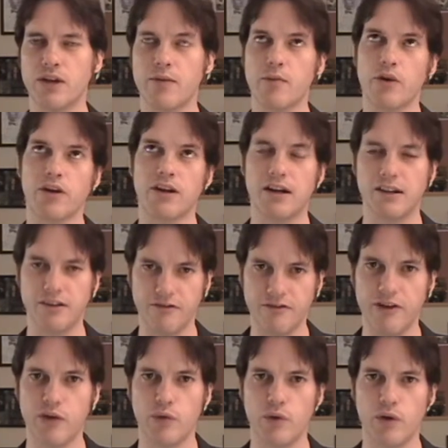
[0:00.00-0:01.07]
I'm working on the
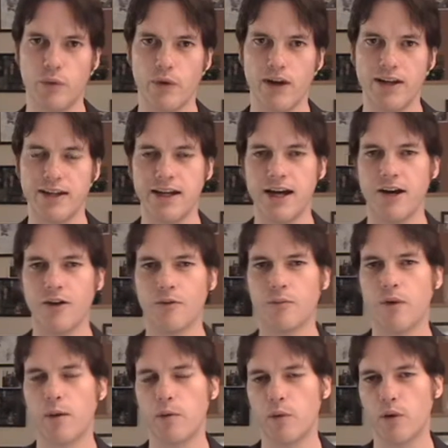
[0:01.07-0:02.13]
fifth one right now,
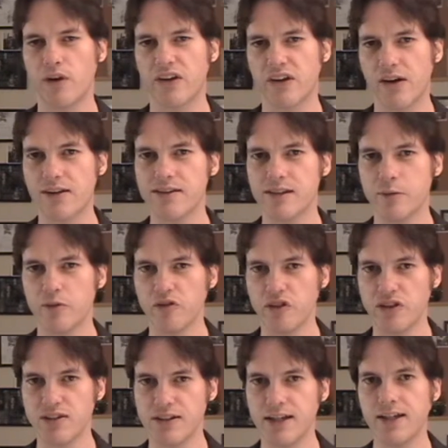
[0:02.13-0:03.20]
probably working on some of
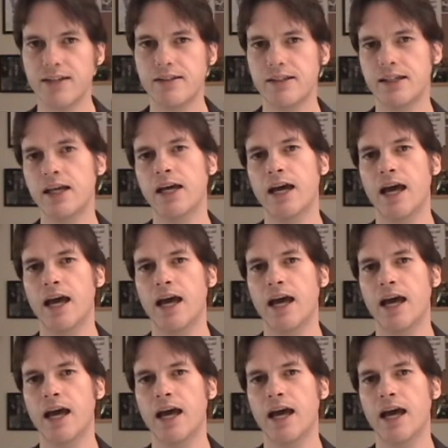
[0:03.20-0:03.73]
it tonight